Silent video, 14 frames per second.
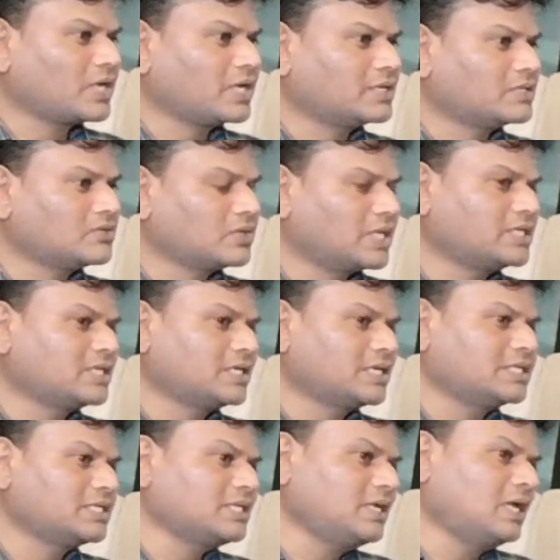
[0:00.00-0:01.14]
Okay, so that's the
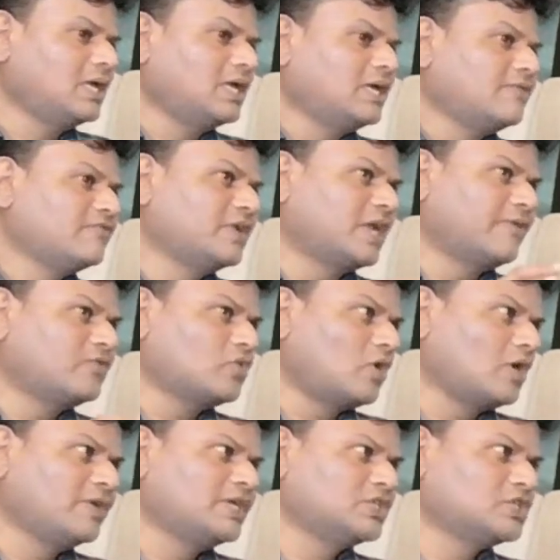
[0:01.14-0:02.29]
reason we'll have to
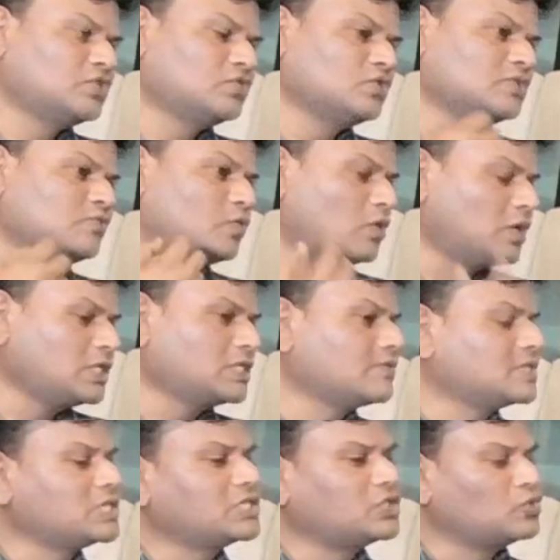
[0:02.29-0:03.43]
always use
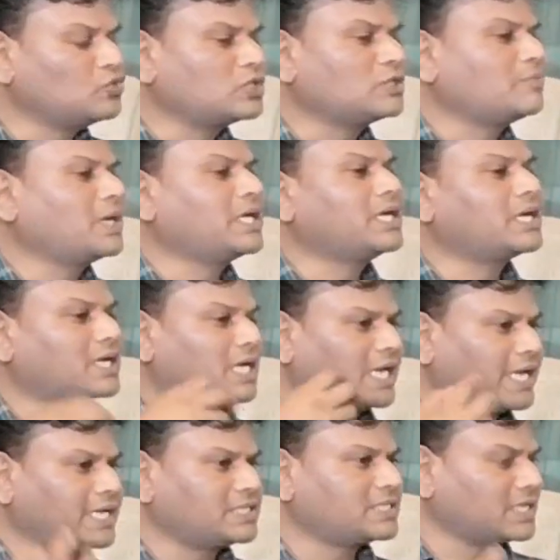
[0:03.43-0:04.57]
words which is used by our
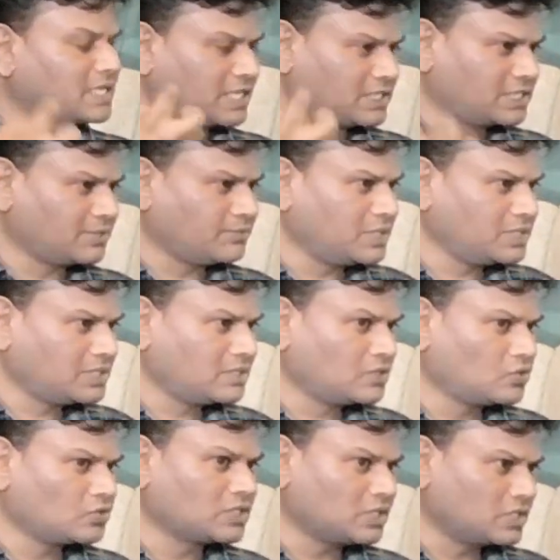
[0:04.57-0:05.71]
clients and customers
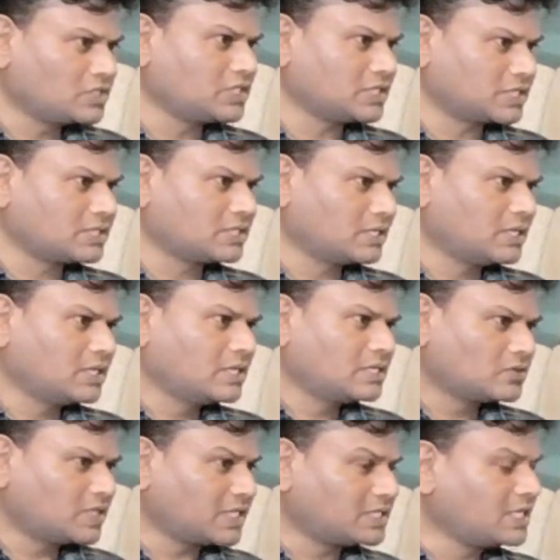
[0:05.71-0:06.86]
to search us.
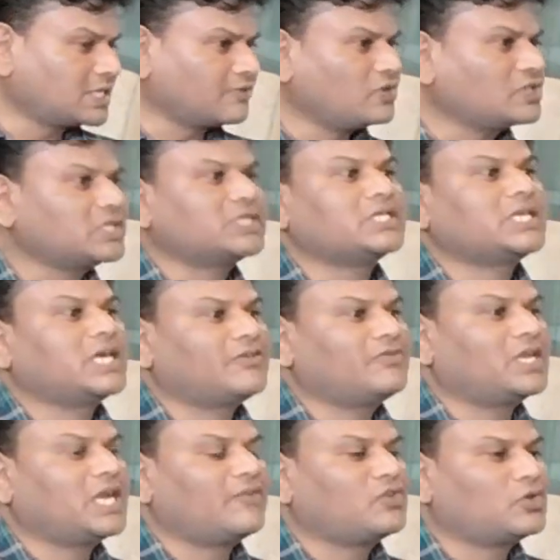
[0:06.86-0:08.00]
So that's a reverse
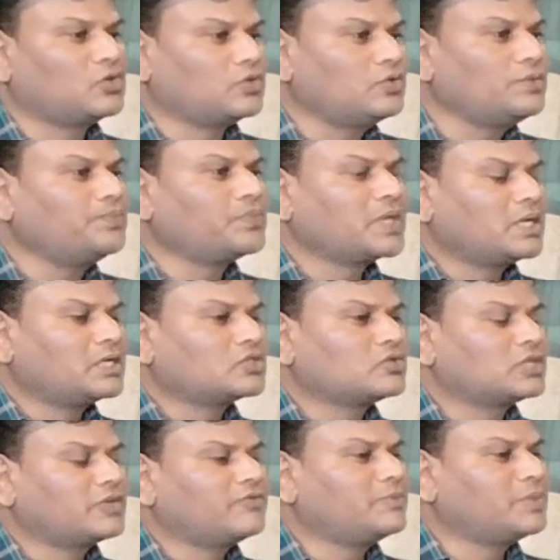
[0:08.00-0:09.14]
engineering we'll have to do
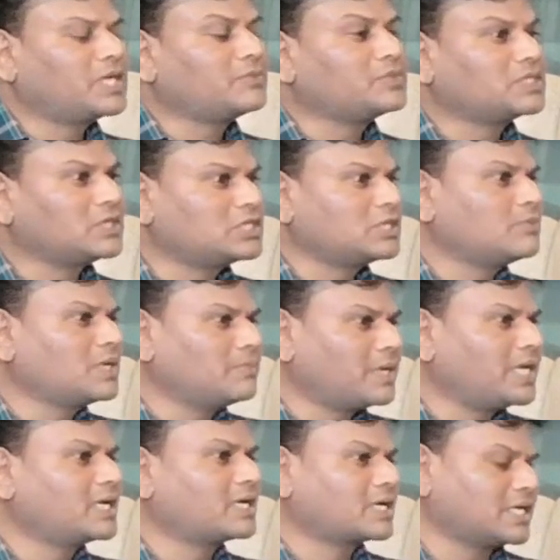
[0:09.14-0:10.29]
so that we become searchable
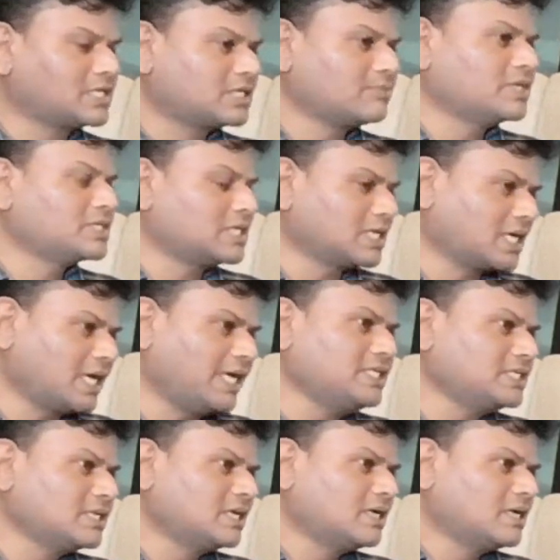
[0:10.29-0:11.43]
by our customers and
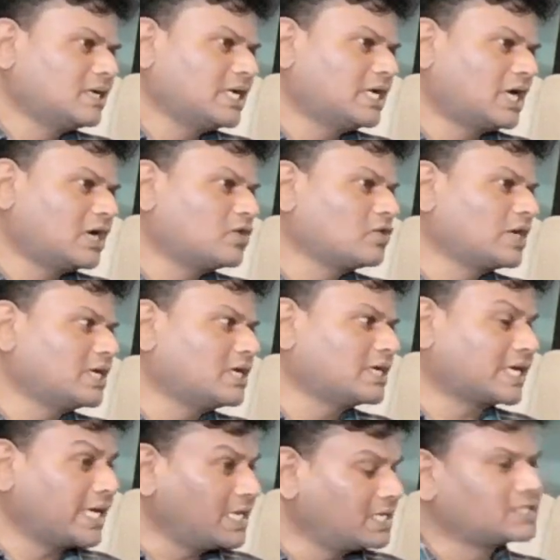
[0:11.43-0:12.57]
clients in order to get
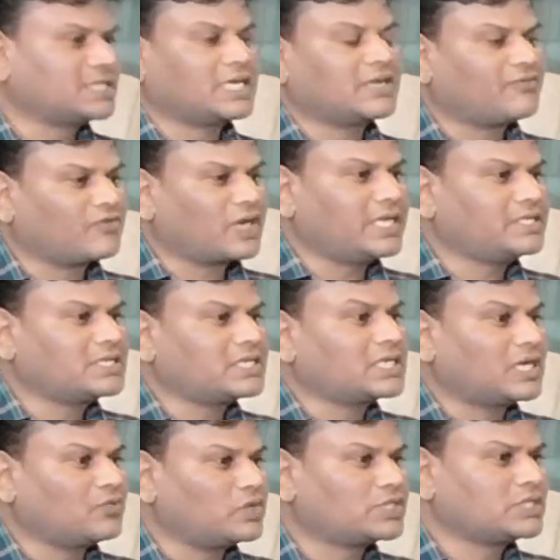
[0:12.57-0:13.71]
a right set of clients
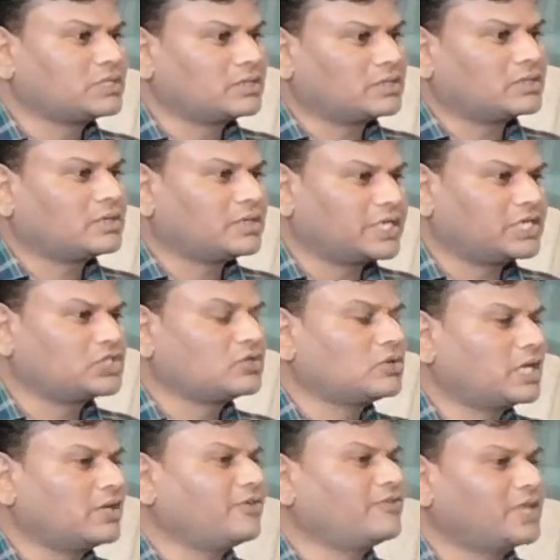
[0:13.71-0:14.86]
and conversion
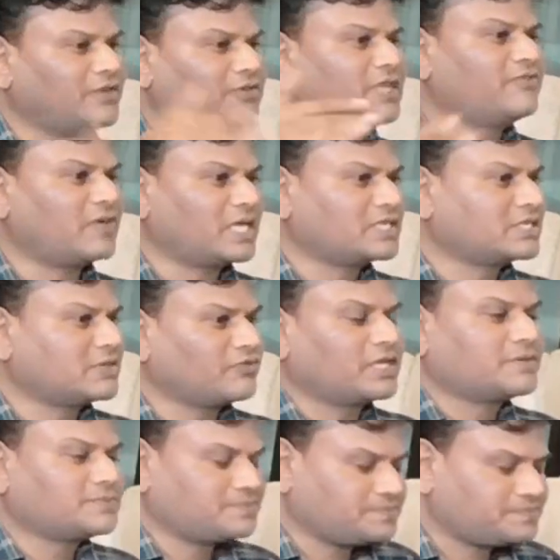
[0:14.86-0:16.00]
ratio, very, very faster way.
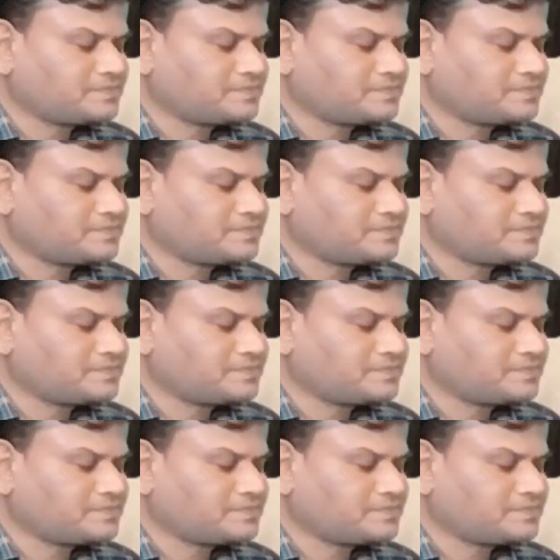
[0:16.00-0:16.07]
